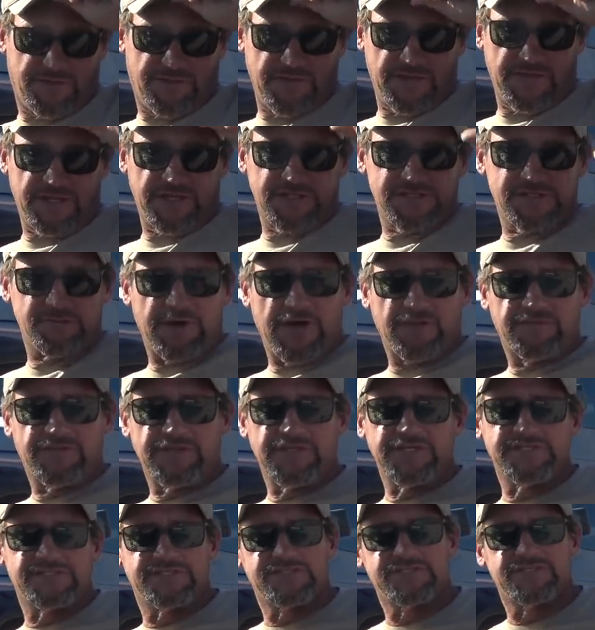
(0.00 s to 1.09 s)
thing is about
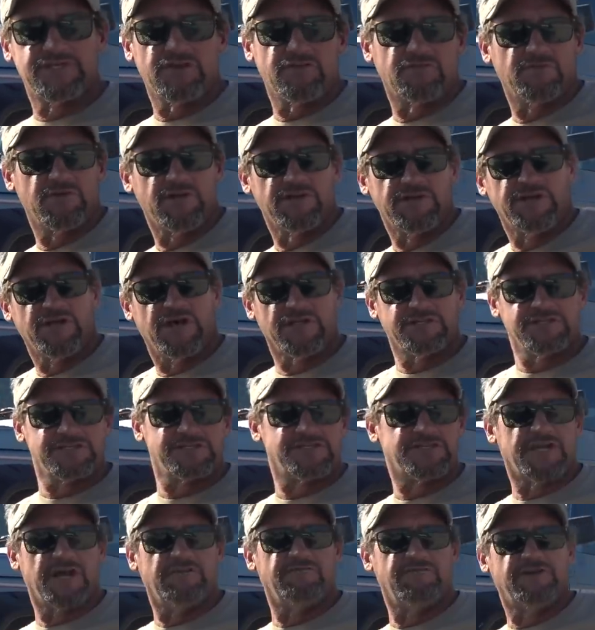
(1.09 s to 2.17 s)
these is they're really not
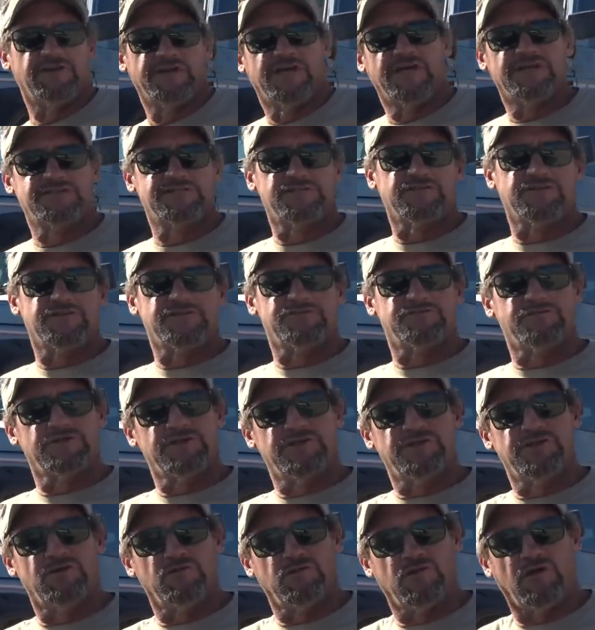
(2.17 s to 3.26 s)
discovered yet, so there's
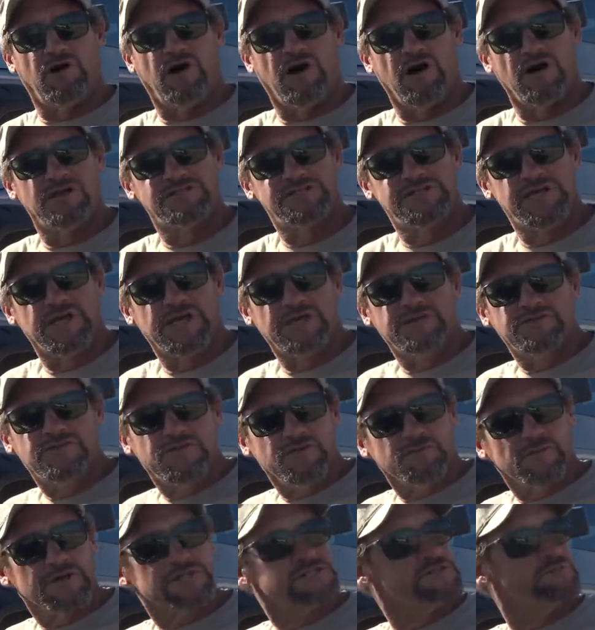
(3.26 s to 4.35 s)
really no laws yet too
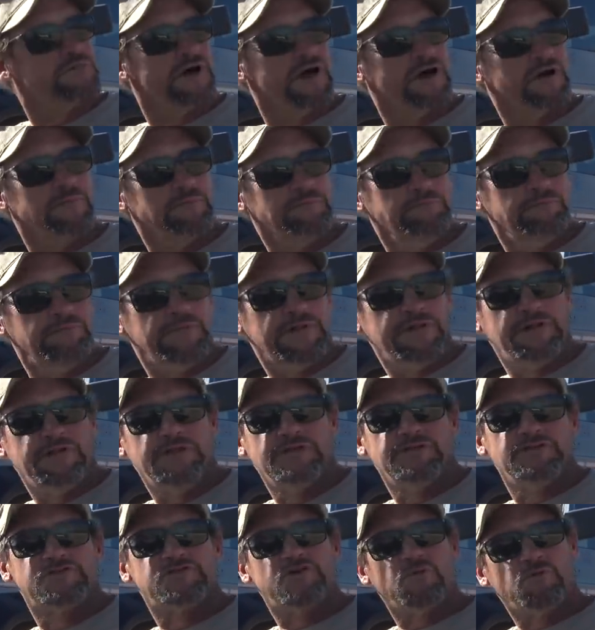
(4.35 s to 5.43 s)
much about them.
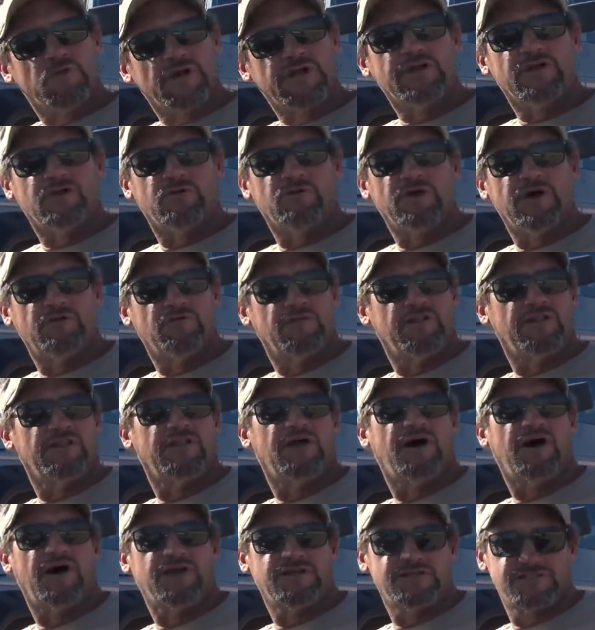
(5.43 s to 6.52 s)
So we're getting away with a
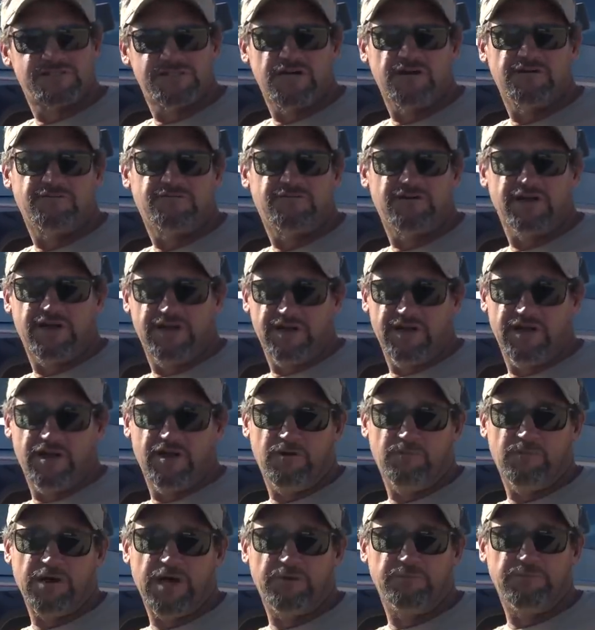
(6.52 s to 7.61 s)
lot of stuff right now
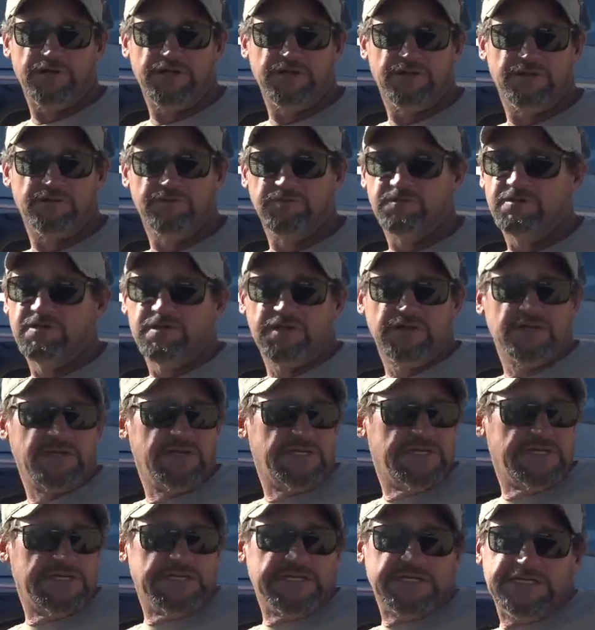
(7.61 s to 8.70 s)
by being
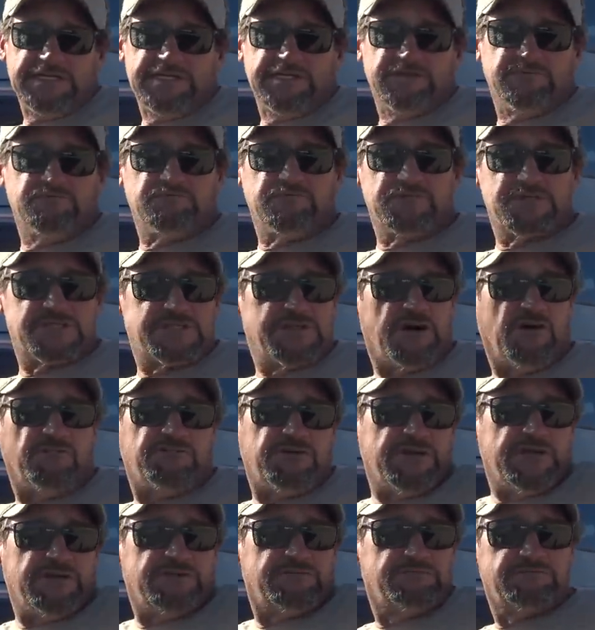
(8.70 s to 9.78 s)

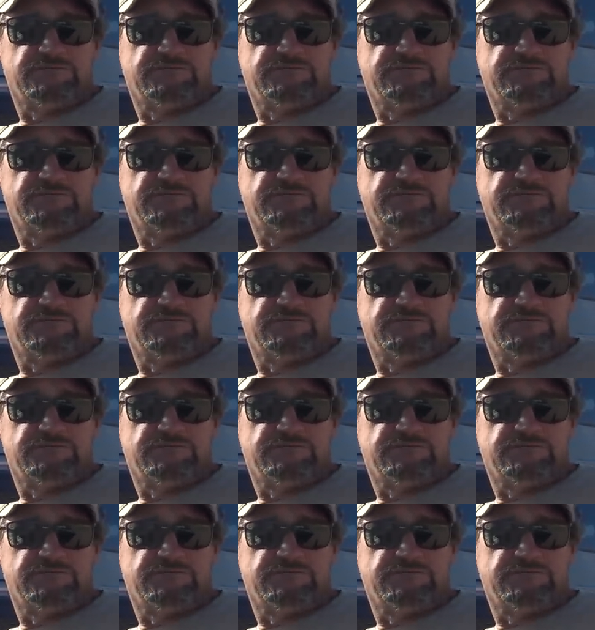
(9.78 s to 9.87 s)
stealthy.